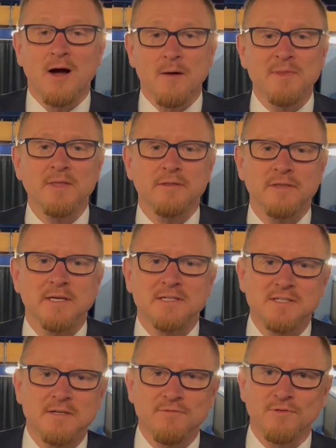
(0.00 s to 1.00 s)
I'm in the
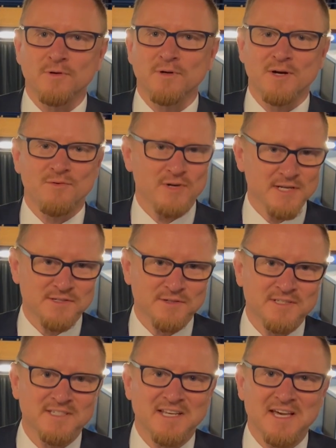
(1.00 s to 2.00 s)
theatre for a
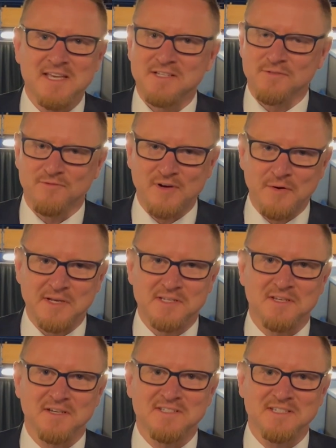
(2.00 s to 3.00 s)
reason today. It's a very
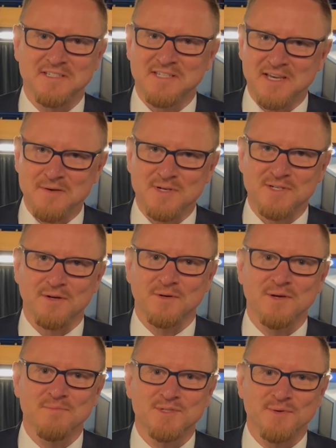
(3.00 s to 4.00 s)
exciting day, which I'll
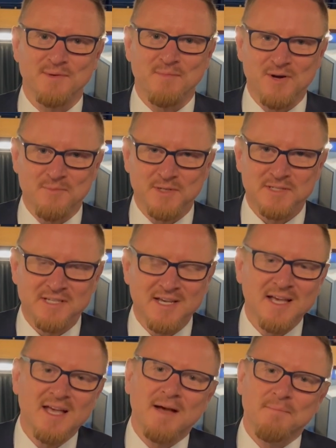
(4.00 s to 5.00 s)
come to in a moment.
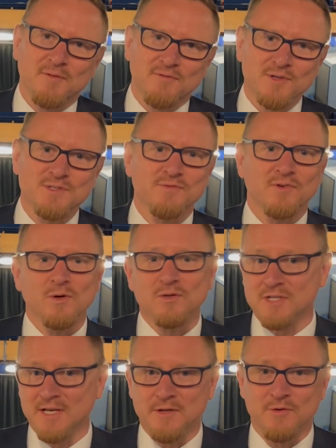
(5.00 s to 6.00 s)
But first of all,
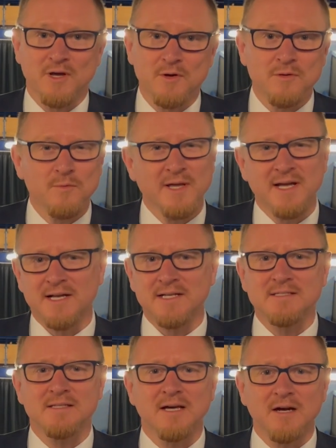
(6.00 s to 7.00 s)
to let you know that we
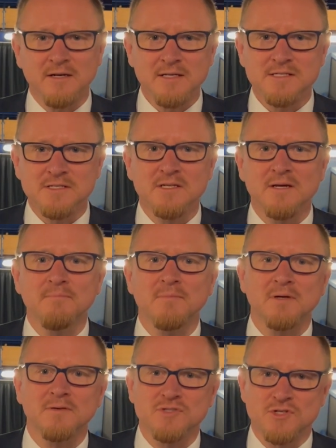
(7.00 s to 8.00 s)
had the highest
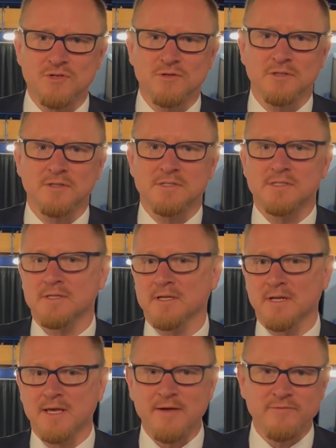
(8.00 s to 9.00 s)
number of students
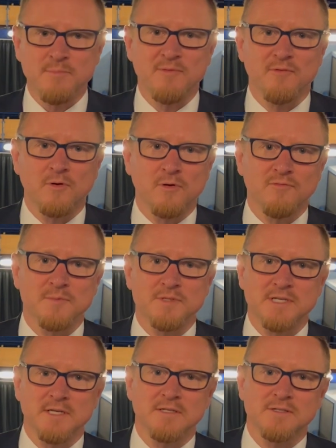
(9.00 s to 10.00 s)
than ever before from the
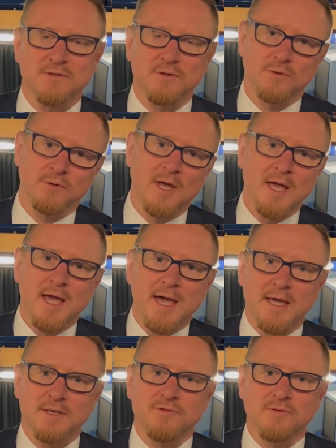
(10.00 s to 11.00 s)
senior school
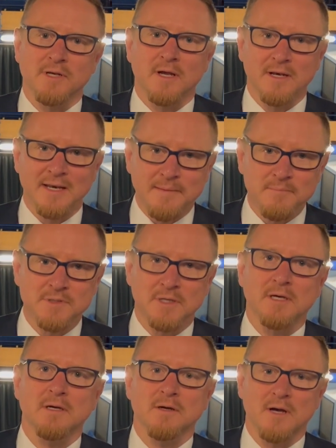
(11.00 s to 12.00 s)
entering our
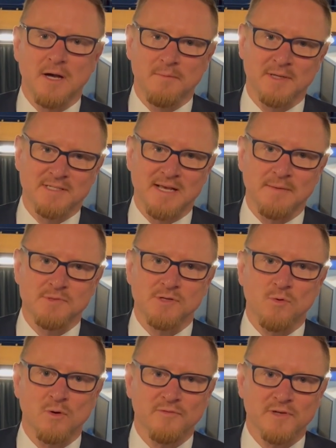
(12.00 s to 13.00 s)
Lambda exams
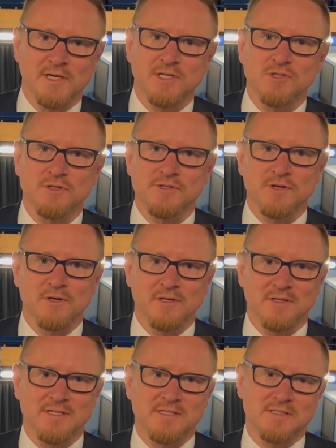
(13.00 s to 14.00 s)
and qualifications earlier
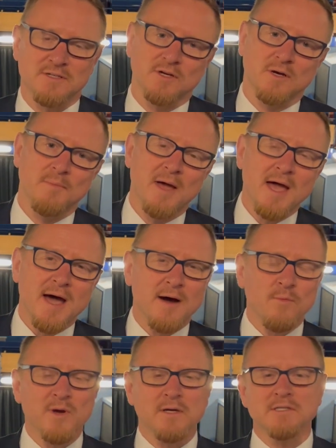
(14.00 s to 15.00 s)
this term.
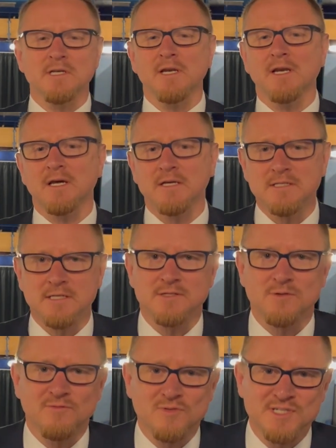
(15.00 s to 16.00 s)
And we are delighted
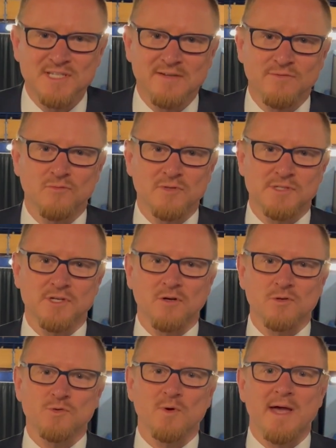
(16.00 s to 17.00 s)
to have received the
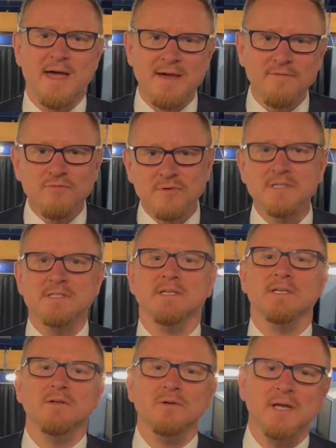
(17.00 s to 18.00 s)
results where every
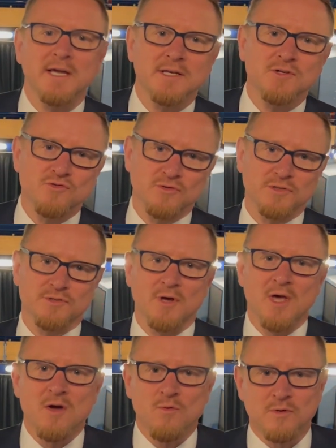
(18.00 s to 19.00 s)
single entrant
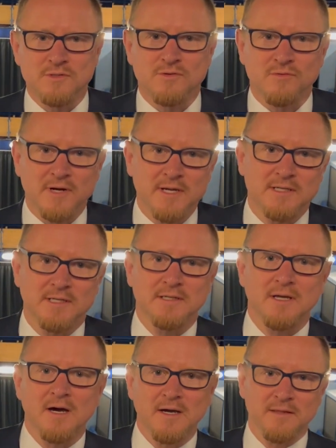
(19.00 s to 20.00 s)
was
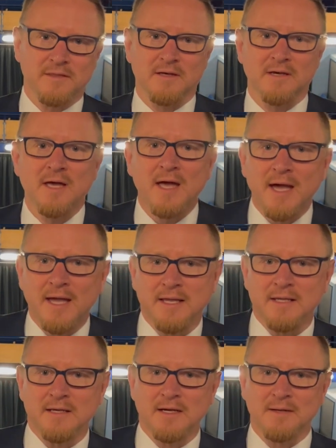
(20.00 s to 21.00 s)
graded either
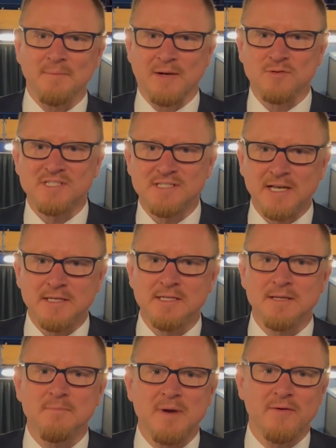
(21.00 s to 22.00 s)
a
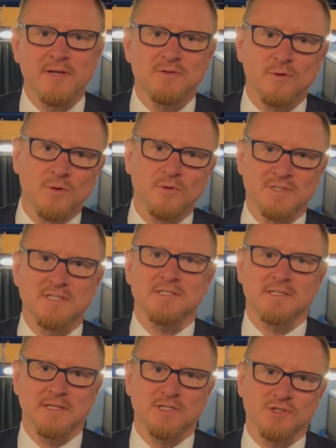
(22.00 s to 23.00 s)
outstanding merit or
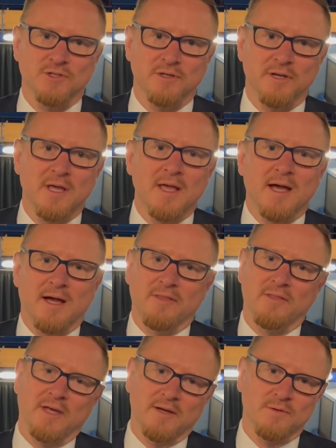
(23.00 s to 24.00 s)
distinction.
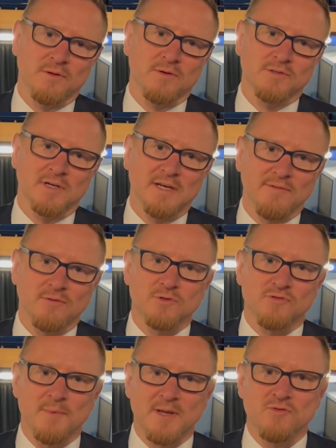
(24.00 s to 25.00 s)
And those are
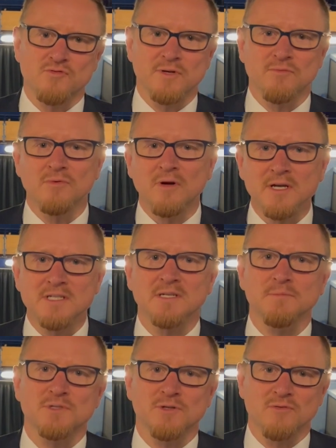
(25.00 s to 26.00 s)
levels from entry right
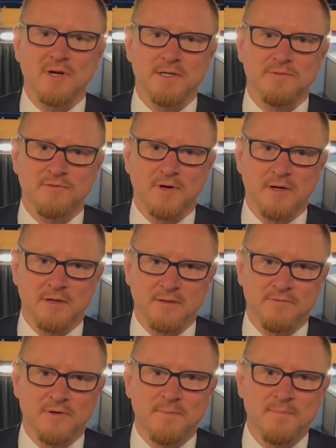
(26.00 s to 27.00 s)
up to grade five.